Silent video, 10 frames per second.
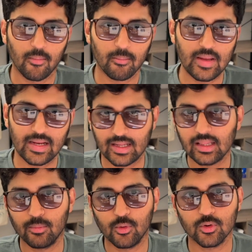
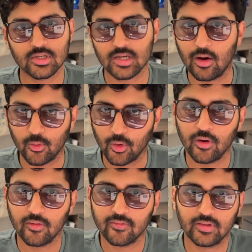making the most
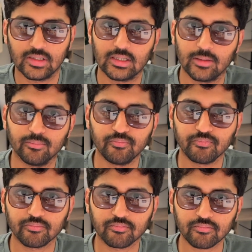out of
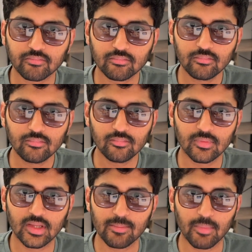
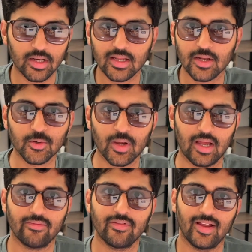the money that you
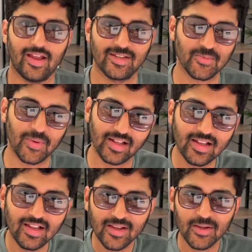have as
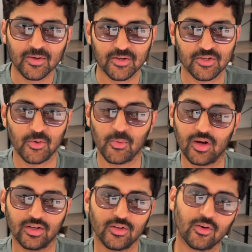well, because you don't
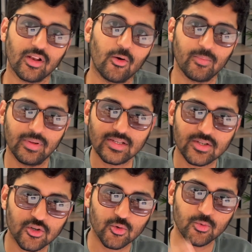want your cloud bills
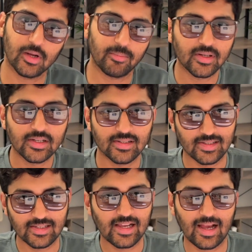to shoot up
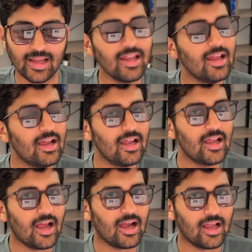really high.
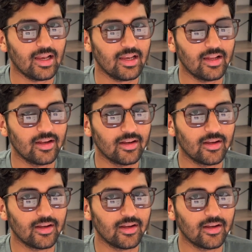And